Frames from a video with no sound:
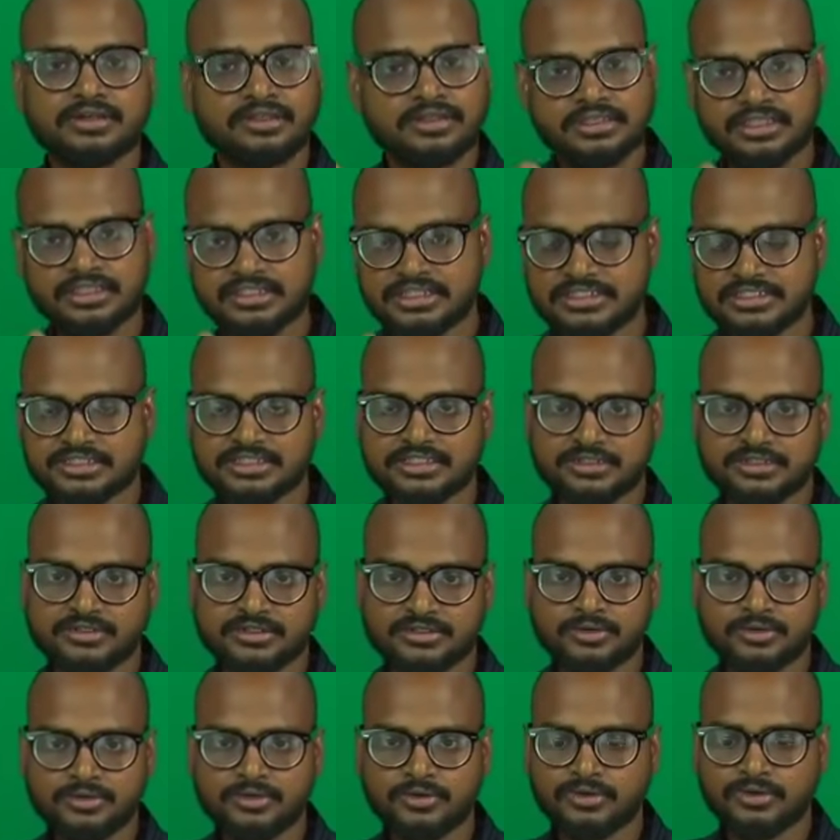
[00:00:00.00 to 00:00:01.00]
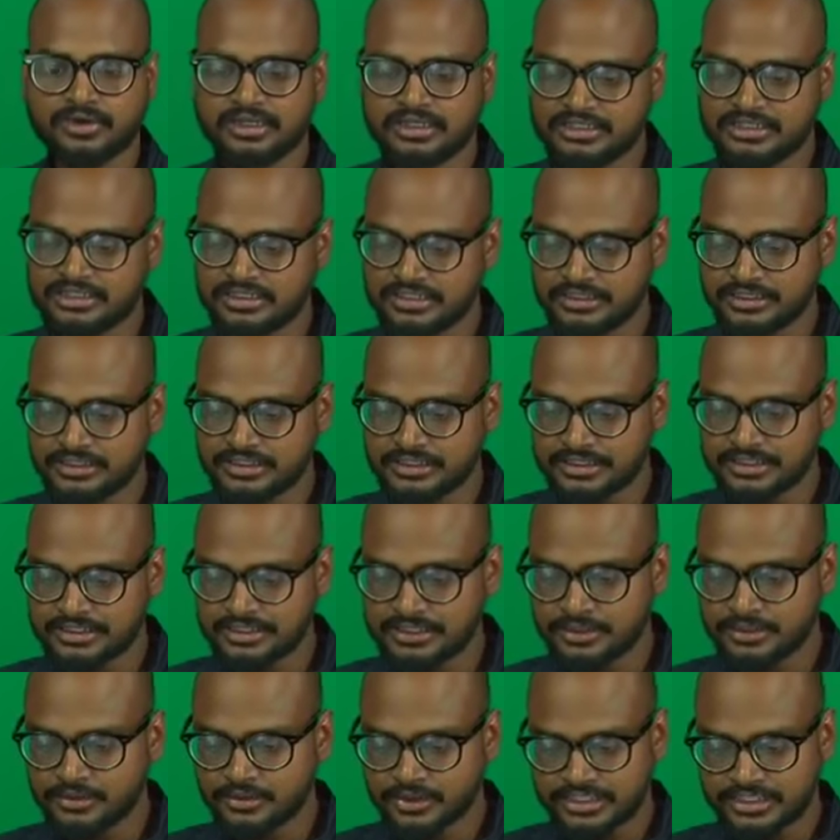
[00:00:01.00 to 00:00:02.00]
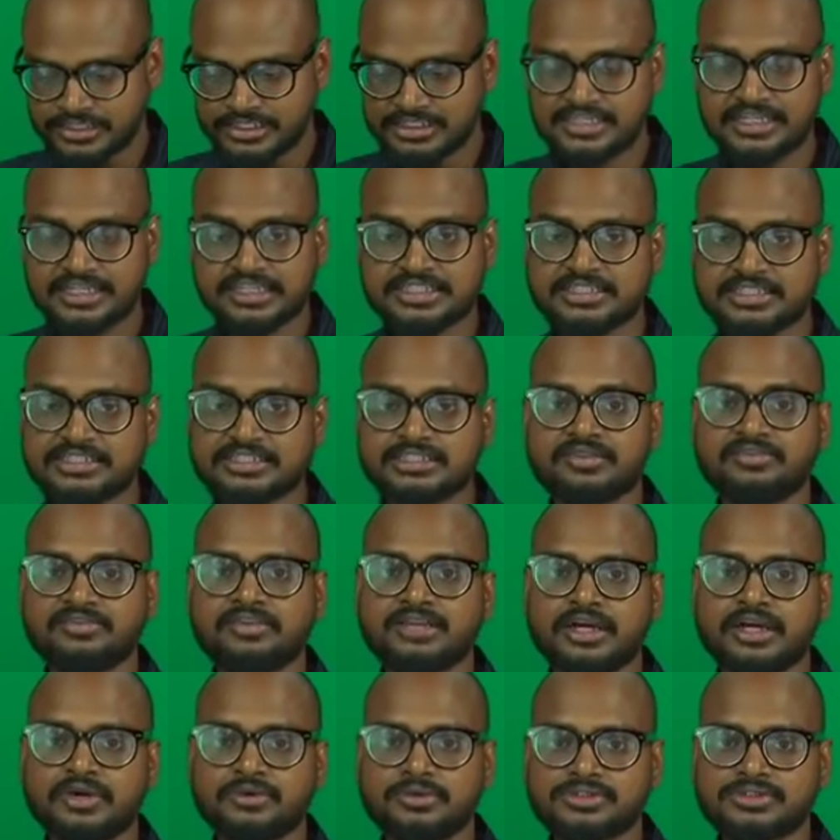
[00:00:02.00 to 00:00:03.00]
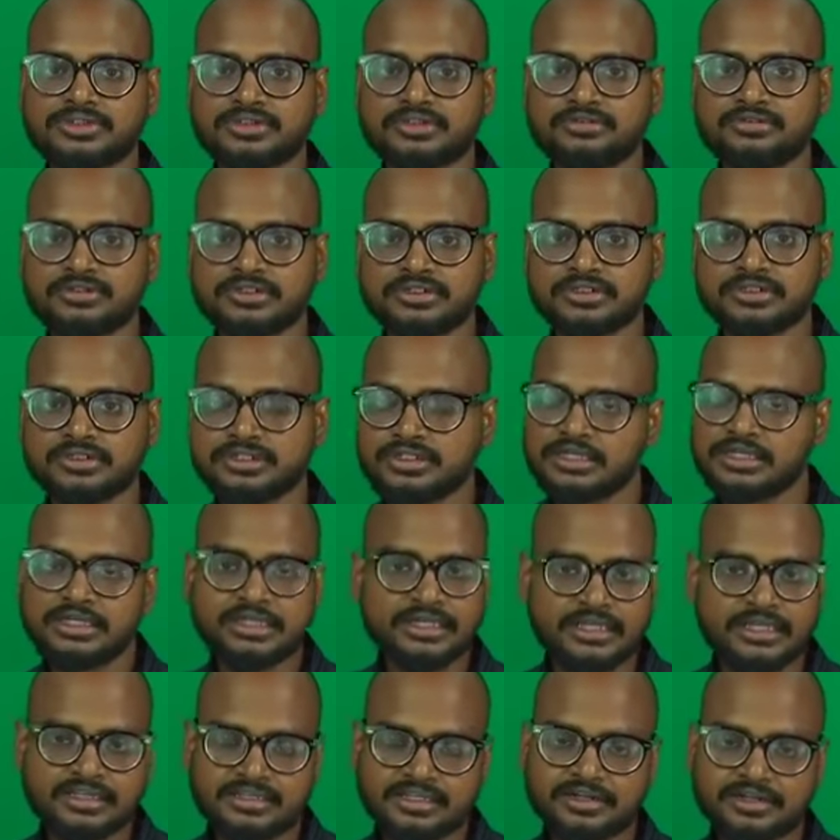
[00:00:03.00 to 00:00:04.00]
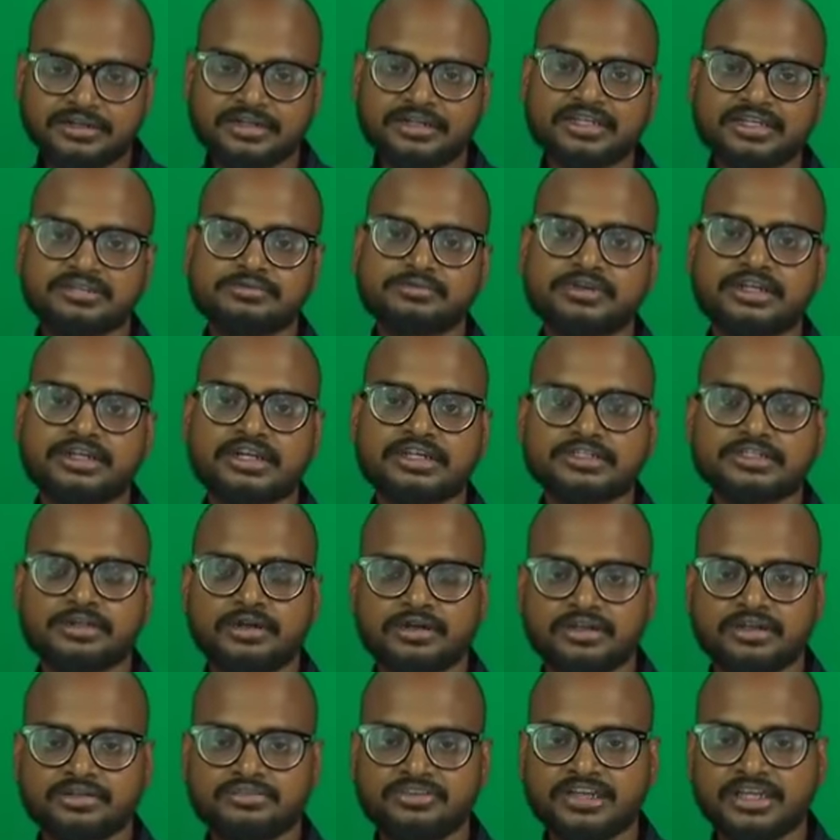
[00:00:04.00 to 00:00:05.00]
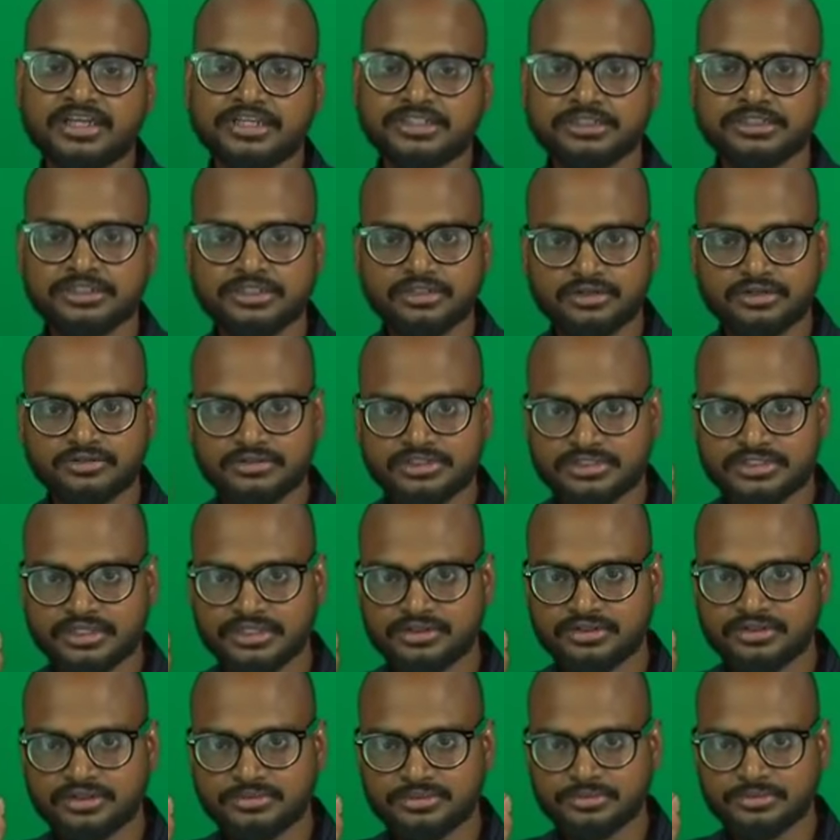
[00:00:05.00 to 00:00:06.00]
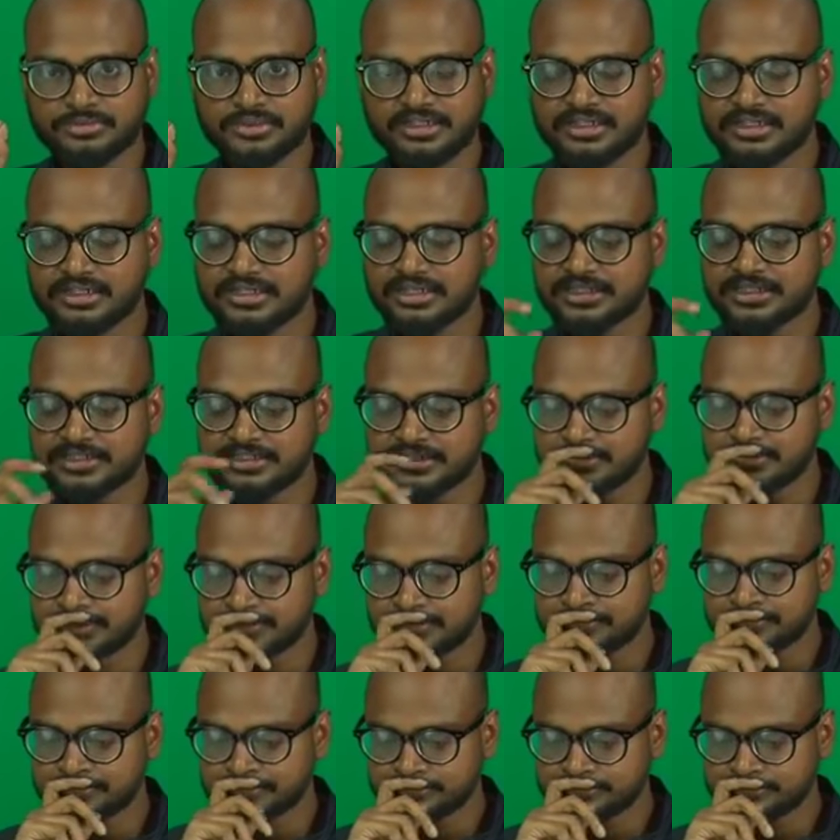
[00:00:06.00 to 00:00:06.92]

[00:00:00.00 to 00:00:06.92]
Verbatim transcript: they just uh, go and think that key okay the reaction is given how to solve it ncert textbook has a lot of reactions always try to remember the reactions